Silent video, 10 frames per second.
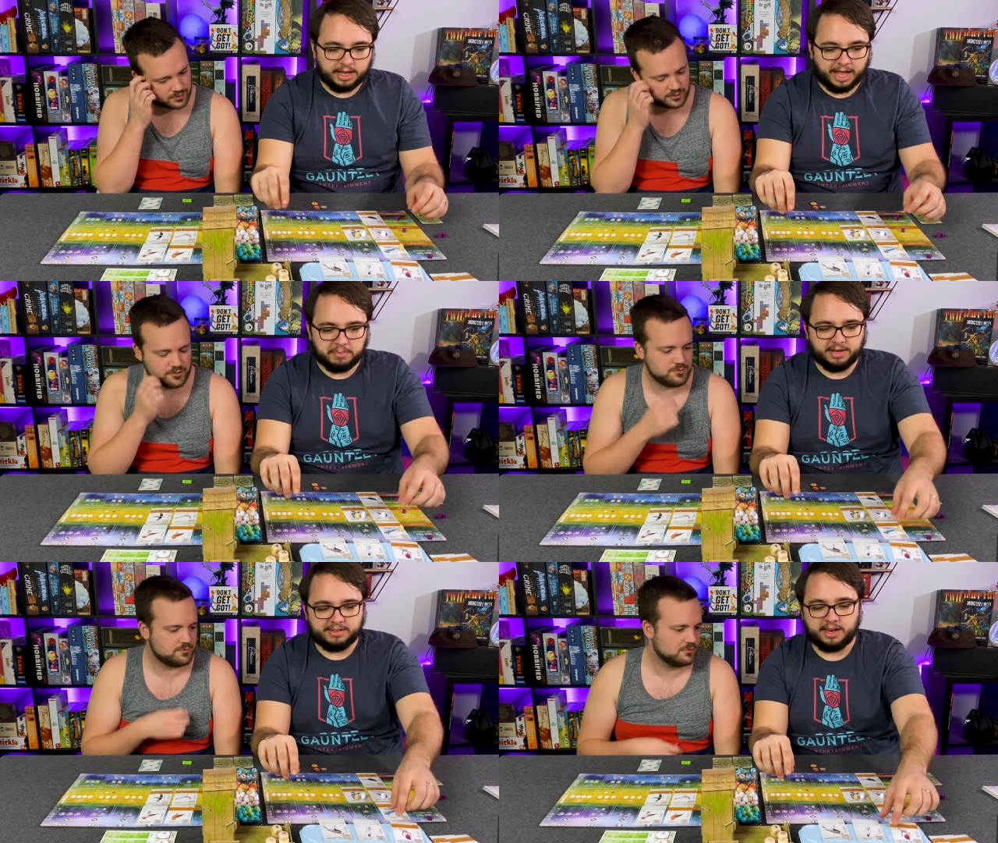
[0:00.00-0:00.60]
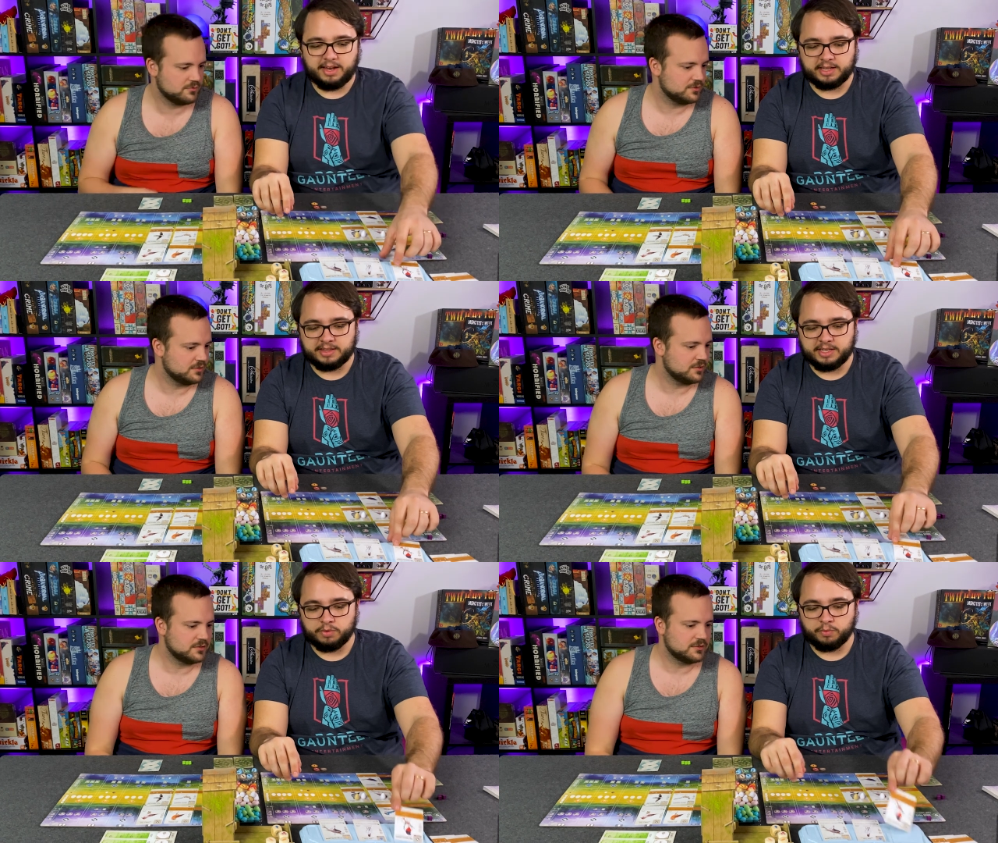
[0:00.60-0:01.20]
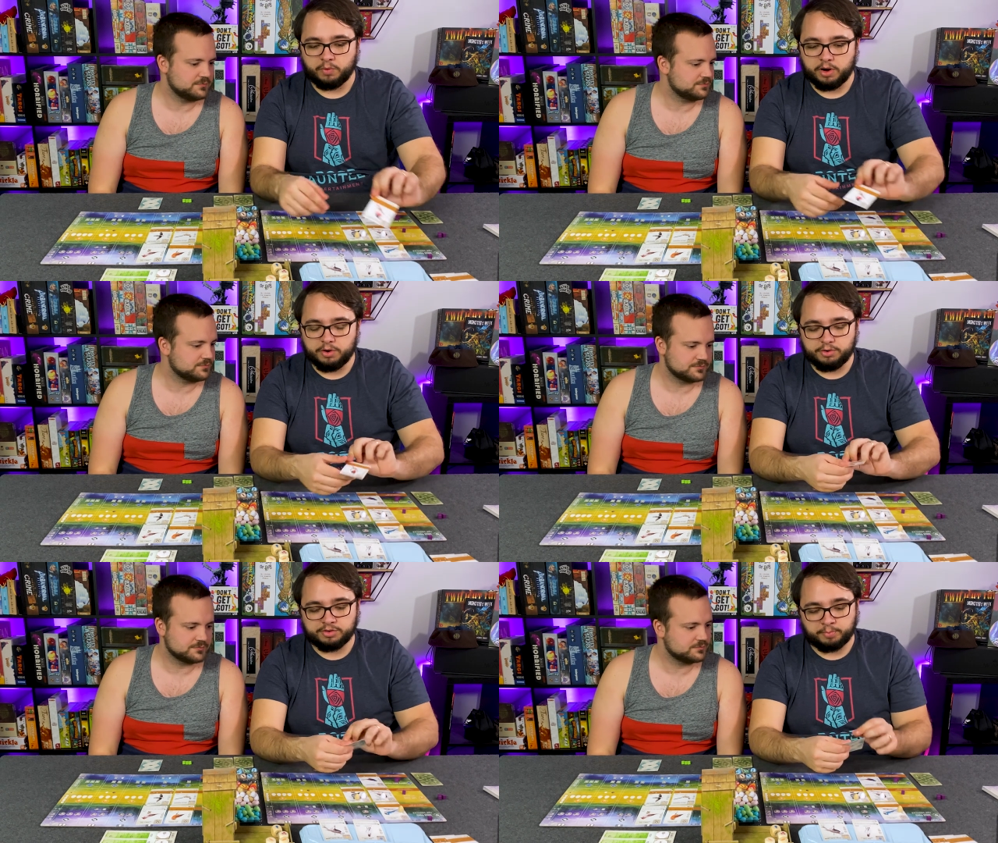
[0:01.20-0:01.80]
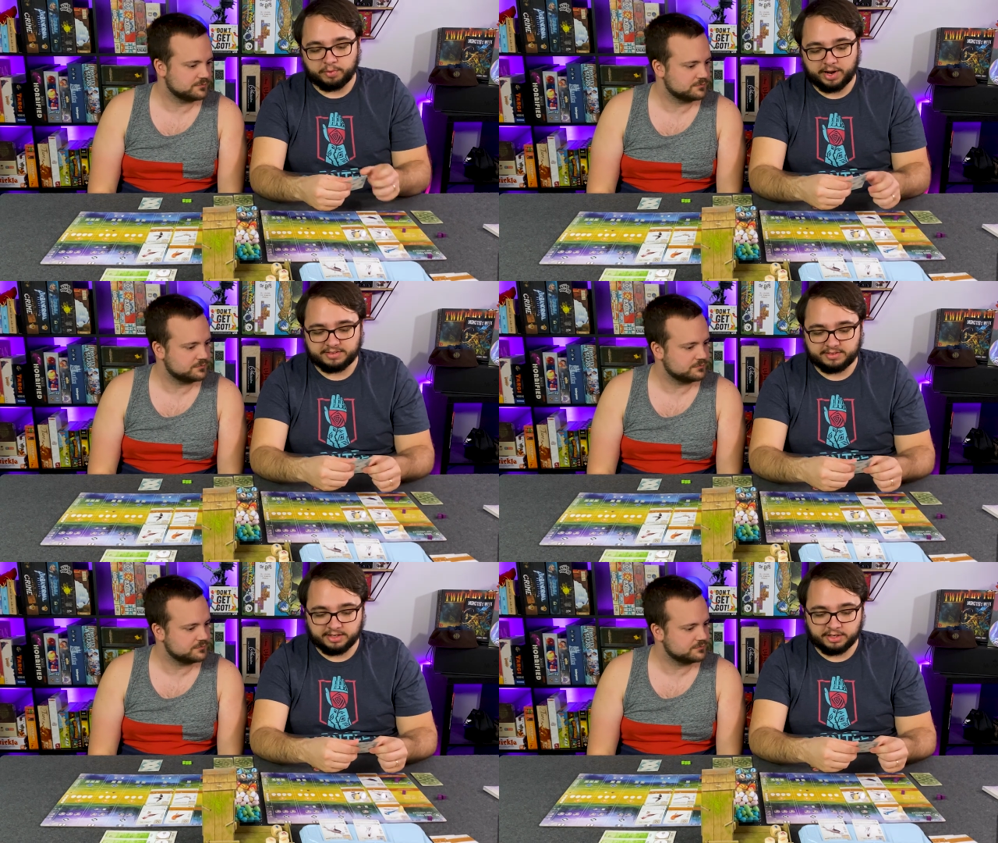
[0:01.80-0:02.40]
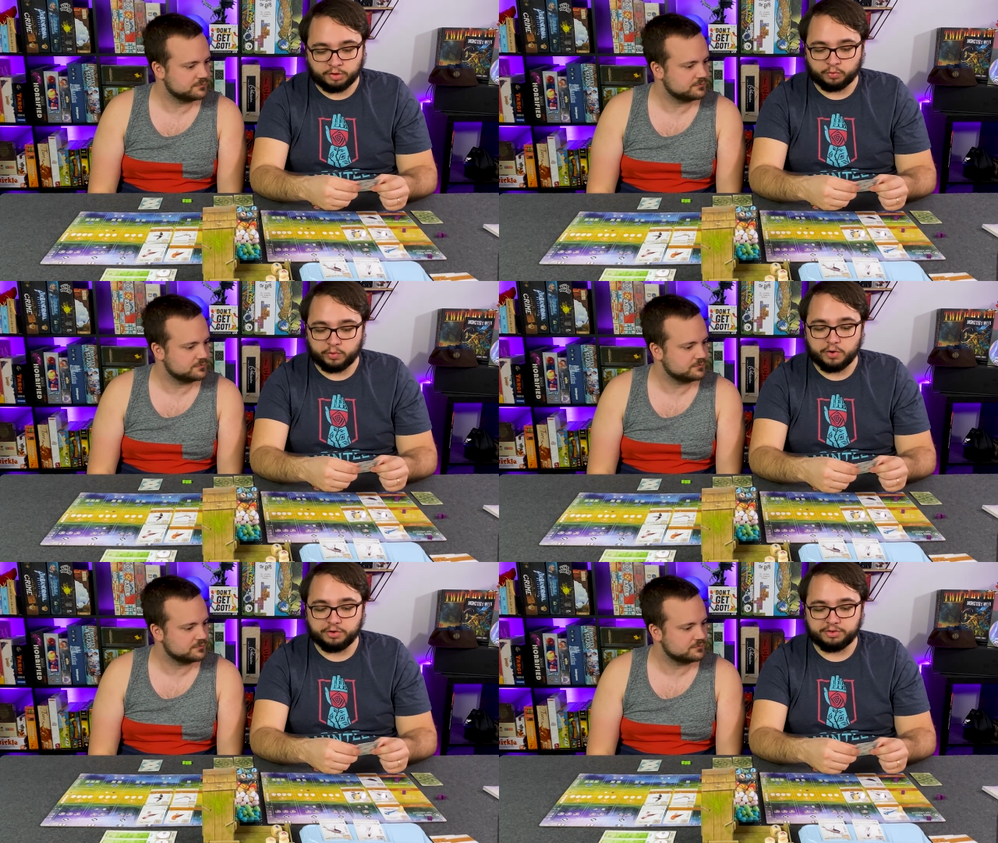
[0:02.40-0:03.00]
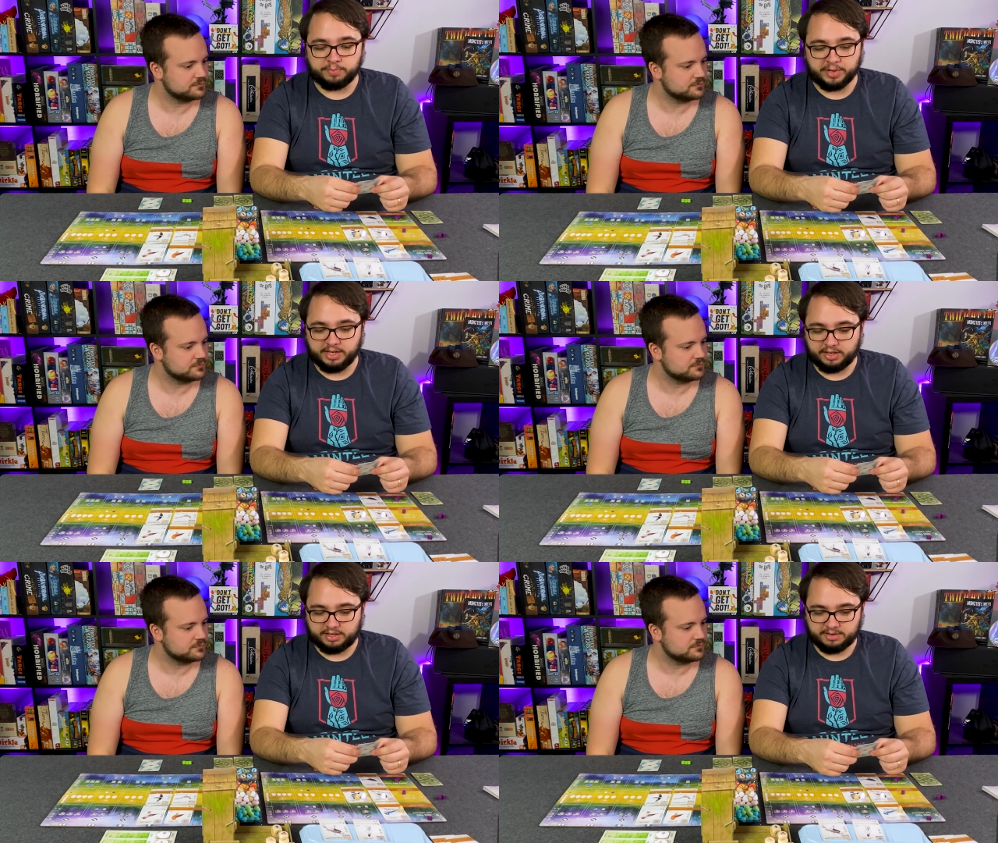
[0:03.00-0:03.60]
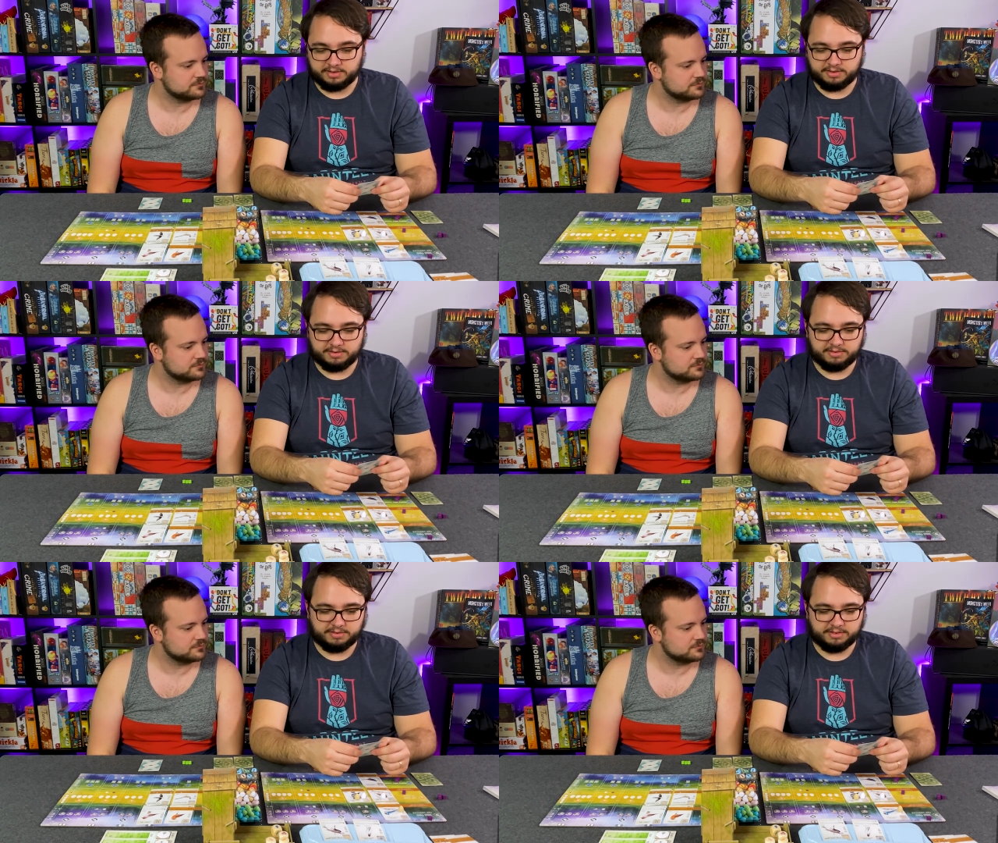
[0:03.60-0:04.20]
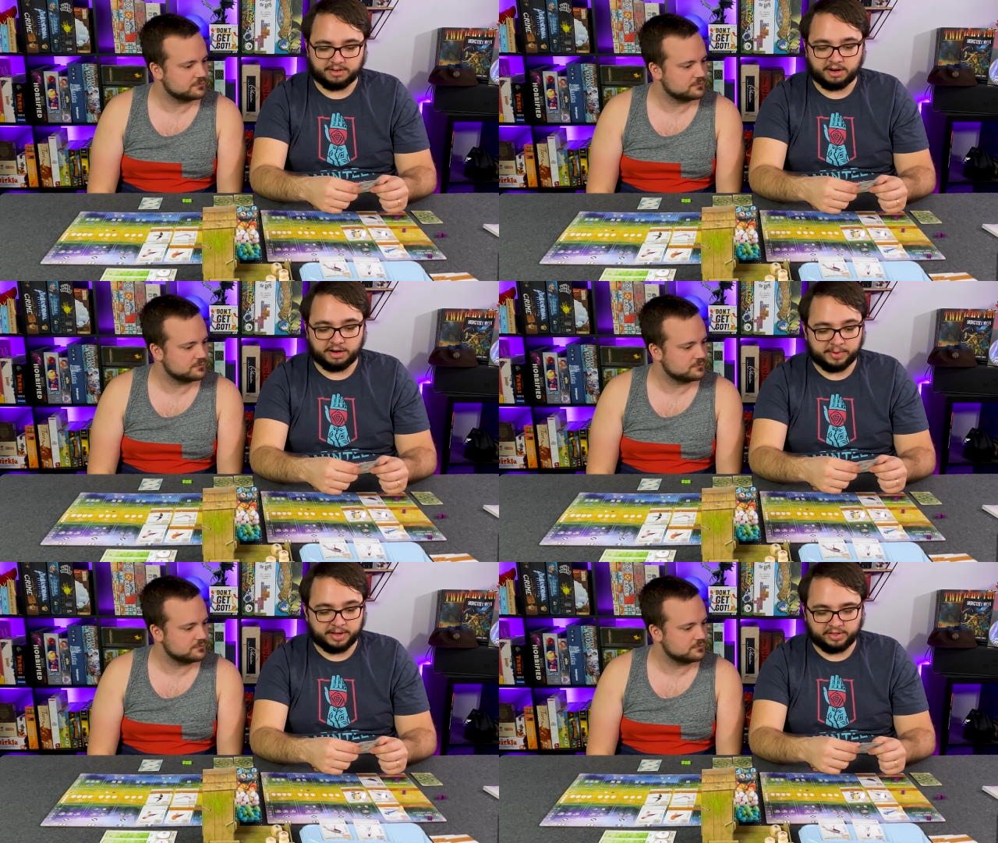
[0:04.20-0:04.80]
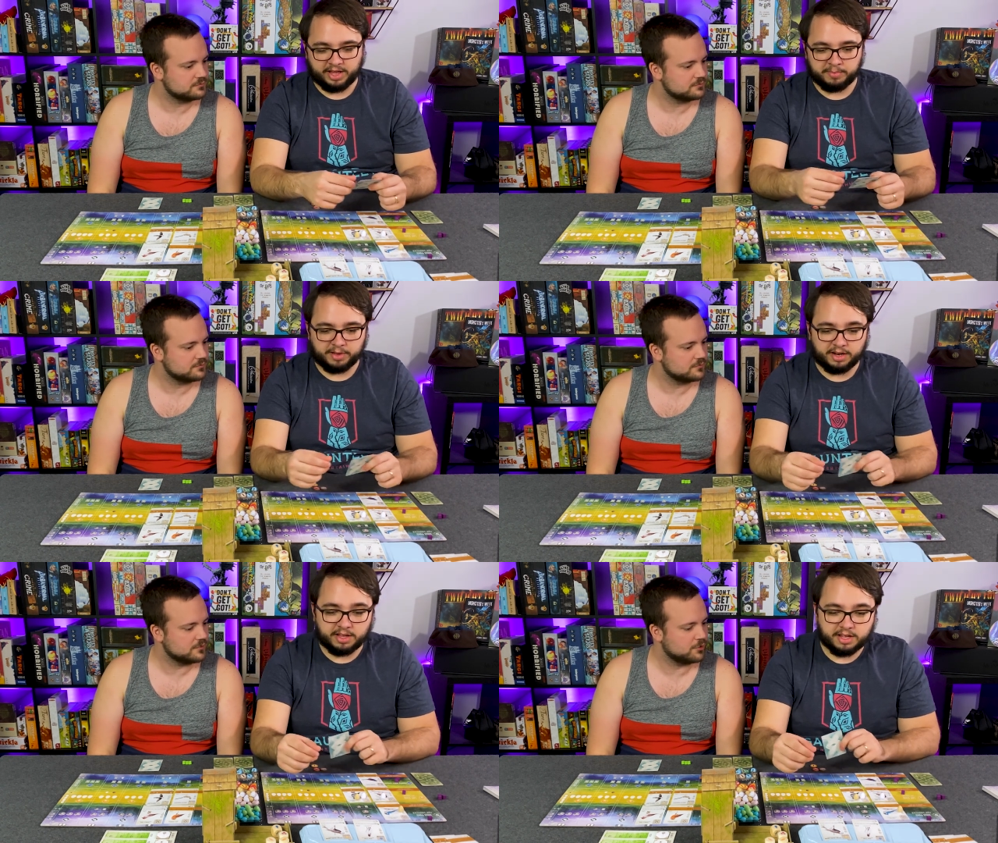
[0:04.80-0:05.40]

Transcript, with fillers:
Speaker 1: I'm gonna take the rose-breasted grosbeak. Sorry about that, buddy.